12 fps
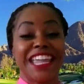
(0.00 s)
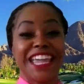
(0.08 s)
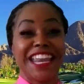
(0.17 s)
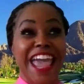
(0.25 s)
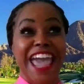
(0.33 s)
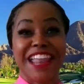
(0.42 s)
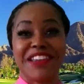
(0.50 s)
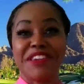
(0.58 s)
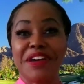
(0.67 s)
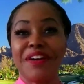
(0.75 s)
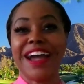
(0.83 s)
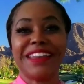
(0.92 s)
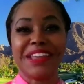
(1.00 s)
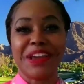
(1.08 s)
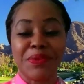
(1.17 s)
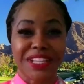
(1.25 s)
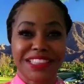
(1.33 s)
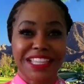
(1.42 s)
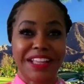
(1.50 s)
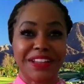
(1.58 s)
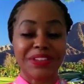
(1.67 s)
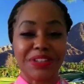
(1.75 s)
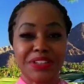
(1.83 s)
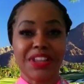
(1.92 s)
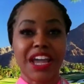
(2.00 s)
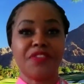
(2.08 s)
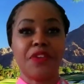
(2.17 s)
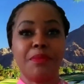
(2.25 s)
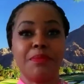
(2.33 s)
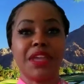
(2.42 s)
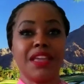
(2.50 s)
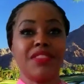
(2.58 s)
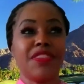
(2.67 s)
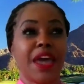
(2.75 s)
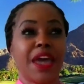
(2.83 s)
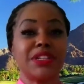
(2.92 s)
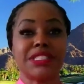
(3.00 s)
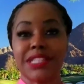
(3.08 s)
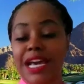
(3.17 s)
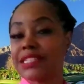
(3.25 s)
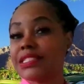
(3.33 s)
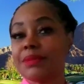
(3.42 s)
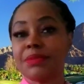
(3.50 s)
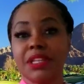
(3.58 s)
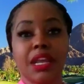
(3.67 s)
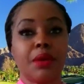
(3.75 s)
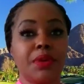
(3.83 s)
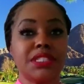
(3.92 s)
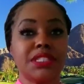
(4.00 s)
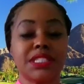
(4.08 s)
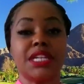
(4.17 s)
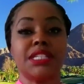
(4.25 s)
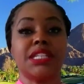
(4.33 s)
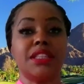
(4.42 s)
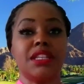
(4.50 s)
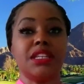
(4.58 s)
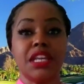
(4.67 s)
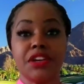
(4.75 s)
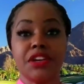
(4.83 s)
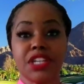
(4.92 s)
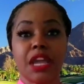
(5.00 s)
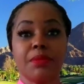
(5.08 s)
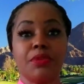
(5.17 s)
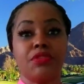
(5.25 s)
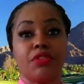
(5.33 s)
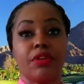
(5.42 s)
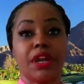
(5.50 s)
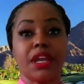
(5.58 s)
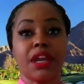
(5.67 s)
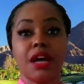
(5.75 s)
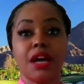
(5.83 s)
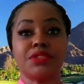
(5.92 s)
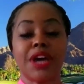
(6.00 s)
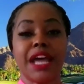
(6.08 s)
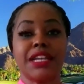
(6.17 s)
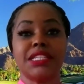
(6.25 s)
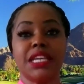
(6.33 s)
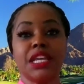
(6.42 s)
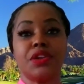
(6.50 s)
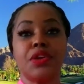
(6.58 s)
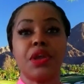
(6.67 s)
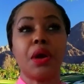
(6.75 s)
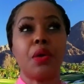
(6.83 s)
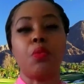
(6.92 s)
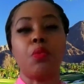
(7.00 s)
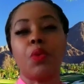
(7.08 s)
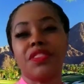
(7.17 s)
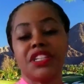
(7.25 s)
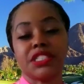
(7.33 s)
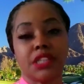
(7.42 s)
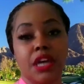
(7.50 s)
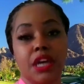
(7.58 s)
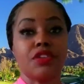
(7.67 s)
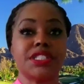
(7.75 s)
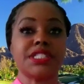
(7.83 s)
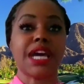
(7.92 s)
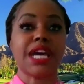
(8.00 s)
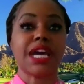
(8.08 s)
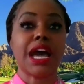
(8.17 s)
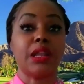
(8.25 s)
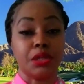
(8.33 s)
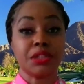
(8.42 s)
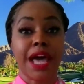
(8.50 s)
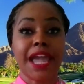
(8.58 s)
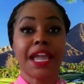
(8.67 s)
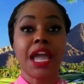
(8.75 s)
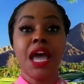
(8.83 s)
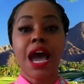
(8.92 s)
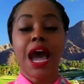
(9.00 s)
Again, had no idea what that looked like for me. That was not something that we discussed at the dinner table growing up. So I didn't know what this other side looked like.